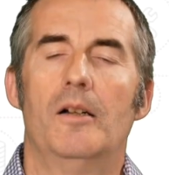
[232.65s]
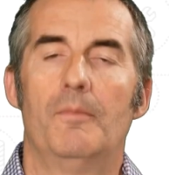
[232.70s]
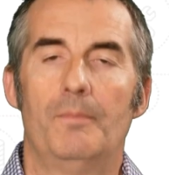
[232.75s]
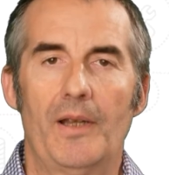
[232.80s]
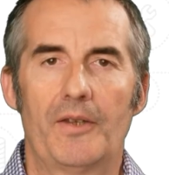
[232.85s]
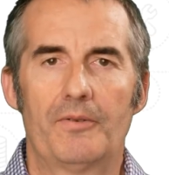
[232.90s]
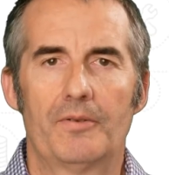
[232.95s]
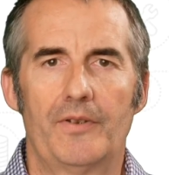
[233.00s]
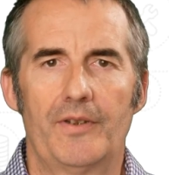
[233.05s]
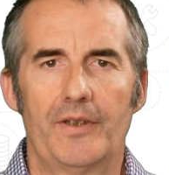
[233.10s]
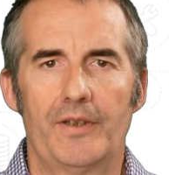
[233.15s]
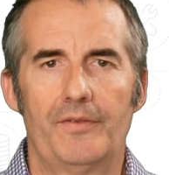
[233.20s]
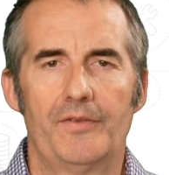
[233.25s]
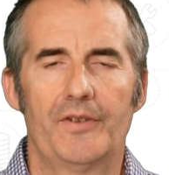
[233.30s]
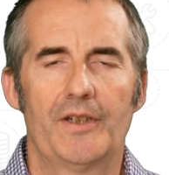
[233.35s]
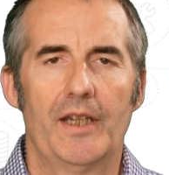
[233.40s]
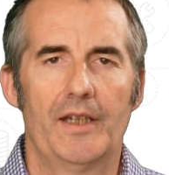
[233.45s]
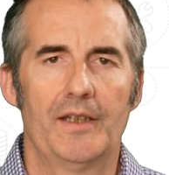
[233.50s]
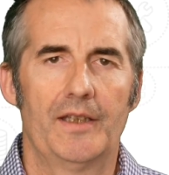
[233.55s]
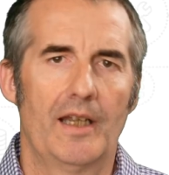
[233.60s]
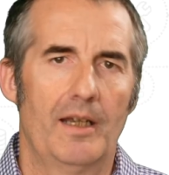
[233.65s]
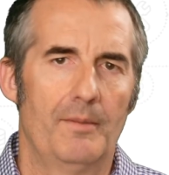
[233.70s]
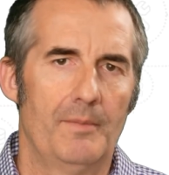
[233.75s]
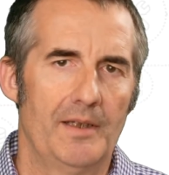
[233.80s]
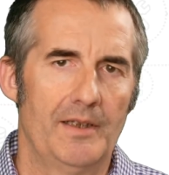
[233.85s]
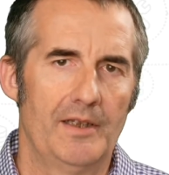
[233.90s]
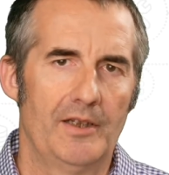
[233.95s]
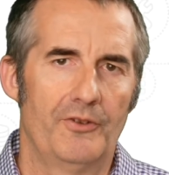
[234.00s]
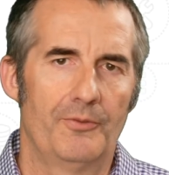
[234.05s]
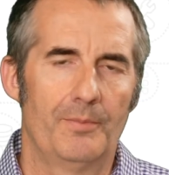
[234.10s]
Password certificates are
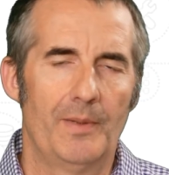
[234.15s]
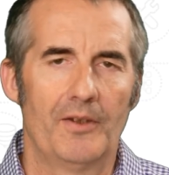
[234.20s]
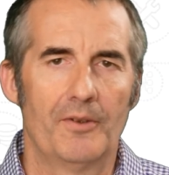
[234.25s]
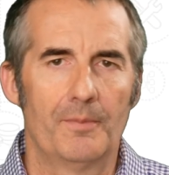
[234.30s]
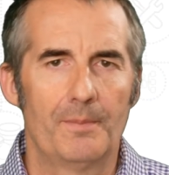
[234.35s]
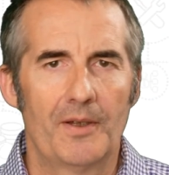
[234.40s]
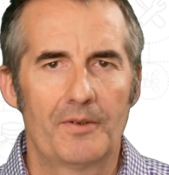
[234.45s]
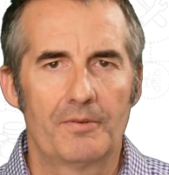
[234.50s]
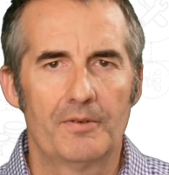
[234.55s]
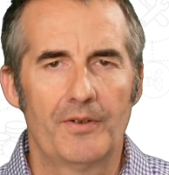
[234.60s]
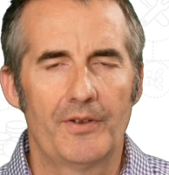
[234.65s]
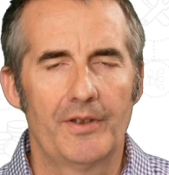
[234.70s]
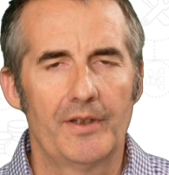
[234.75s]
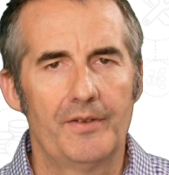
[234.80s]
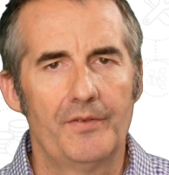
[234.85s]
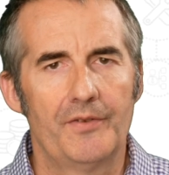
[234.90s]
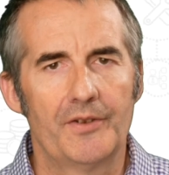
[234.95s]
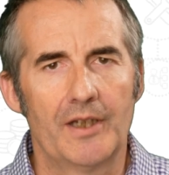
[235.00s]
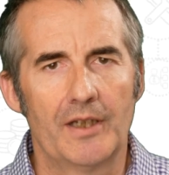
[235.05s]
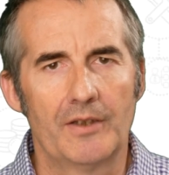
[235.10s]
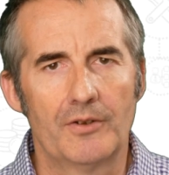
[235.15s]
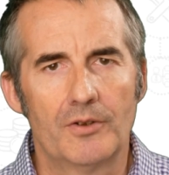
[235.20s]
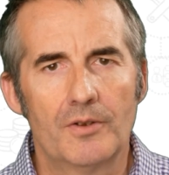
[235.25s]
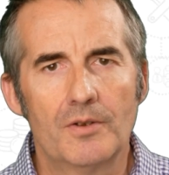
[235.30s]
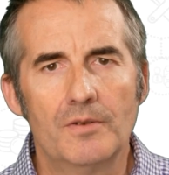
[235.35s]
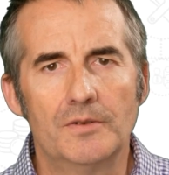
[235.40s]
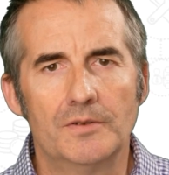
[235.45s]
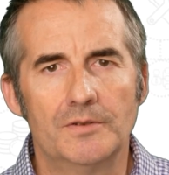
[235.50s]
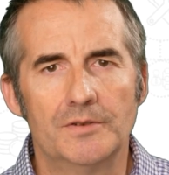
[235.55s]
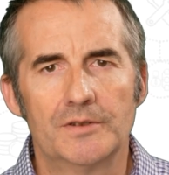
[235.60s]
managed by the password certificate
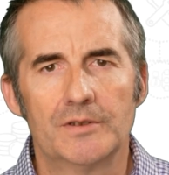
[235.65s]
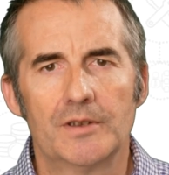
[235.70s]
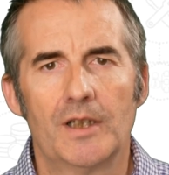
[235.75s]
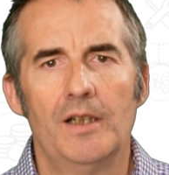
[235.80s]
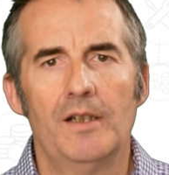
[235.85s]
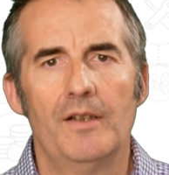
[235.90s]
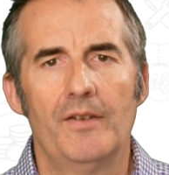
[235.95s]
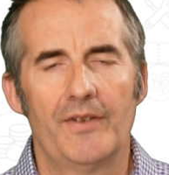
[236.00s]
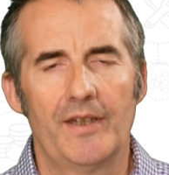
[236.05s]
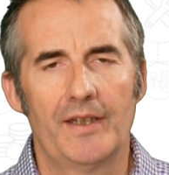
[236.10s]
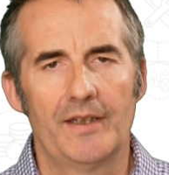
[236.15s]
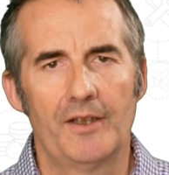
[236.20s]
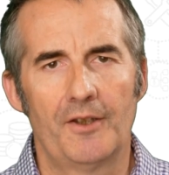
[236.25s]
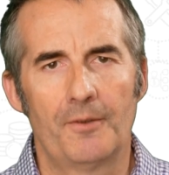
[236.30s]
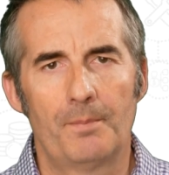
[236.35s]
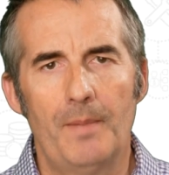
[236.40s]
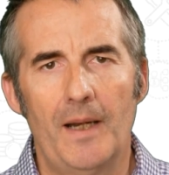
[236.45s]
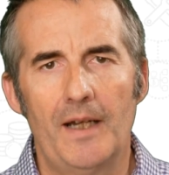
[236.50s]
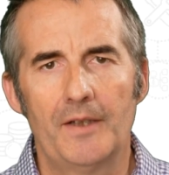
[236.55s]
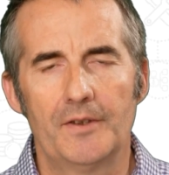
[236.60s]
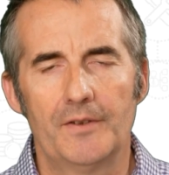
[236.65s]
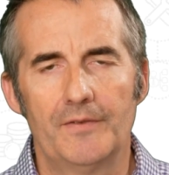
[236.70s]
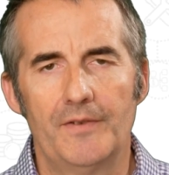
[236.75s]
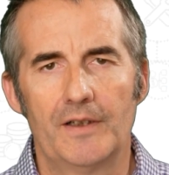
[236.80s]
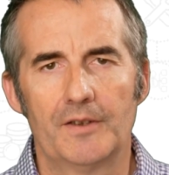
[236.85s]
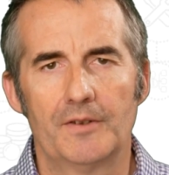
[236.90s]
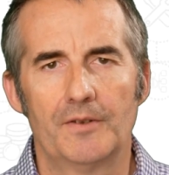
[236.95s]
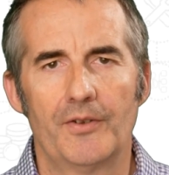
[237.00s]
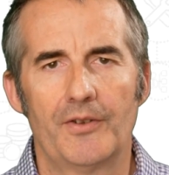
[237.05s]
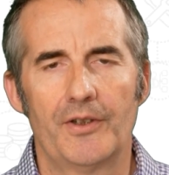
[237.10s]
tools that is part of
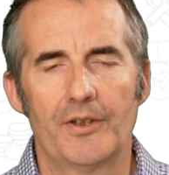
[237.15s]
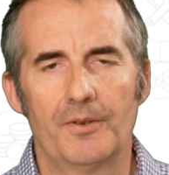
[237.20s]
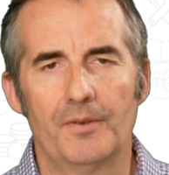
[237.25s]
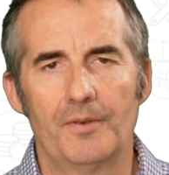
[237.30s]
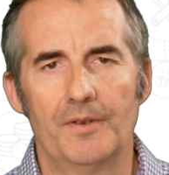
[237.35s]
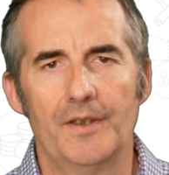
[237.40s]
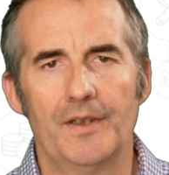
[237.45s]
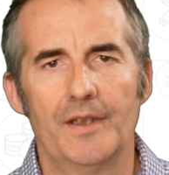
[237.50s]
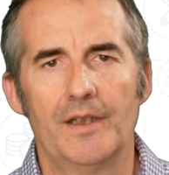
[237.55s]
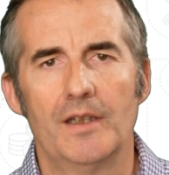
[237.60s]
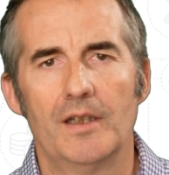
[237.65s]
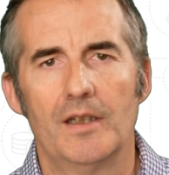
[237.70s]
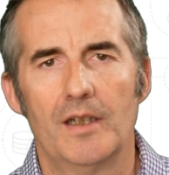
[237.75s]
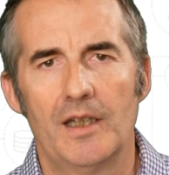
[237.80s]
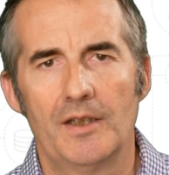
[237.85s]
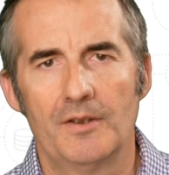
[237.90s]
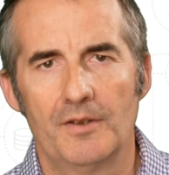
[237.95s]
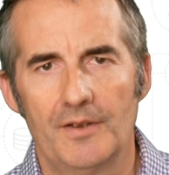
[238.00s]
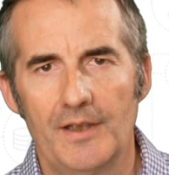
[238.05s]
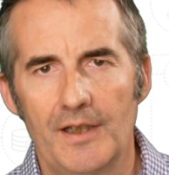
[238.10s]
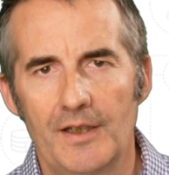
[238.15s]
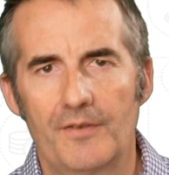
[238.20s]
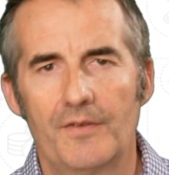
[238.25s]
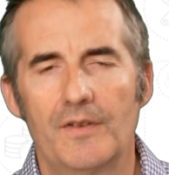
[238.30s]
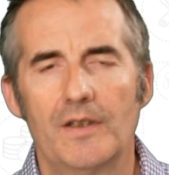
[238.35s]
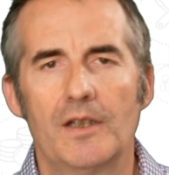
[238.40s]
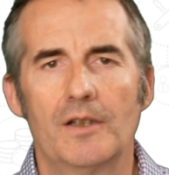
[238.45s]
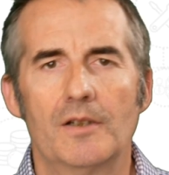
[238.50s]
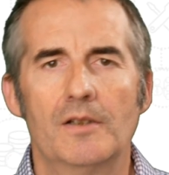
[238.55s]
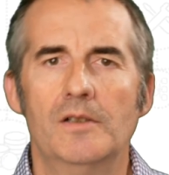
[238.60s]
Algo Security. In the next
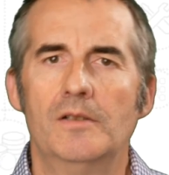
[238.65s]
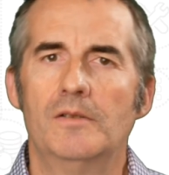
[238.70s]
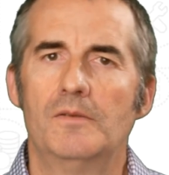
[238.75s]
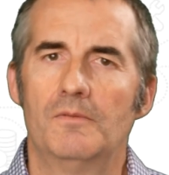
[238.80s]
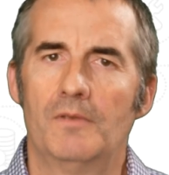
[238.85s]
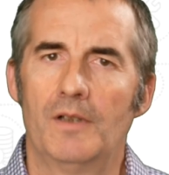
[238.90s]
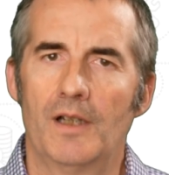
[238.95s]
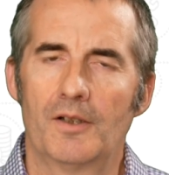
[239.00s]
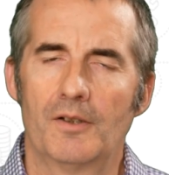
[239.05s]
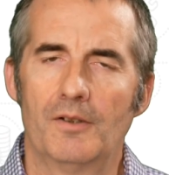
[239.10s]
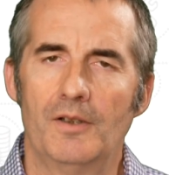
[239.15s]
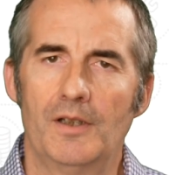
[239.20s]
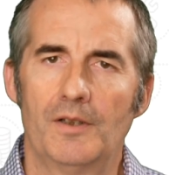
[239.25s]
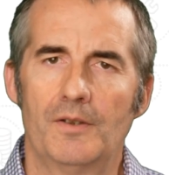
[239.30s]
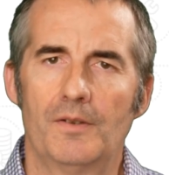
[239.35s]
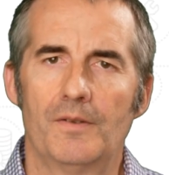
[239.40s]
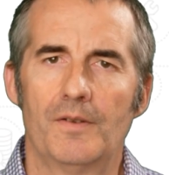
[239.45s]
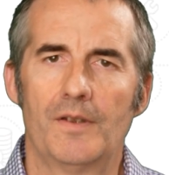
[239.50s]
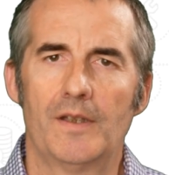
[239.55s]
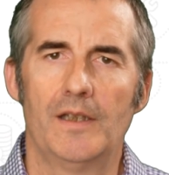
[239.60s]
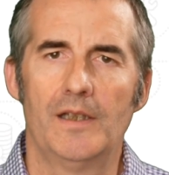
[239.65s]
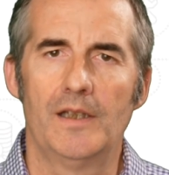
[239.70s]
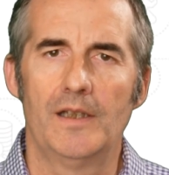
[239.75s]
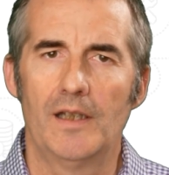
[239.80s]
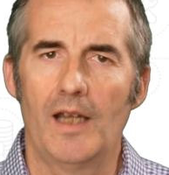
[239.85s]
video, we are going to see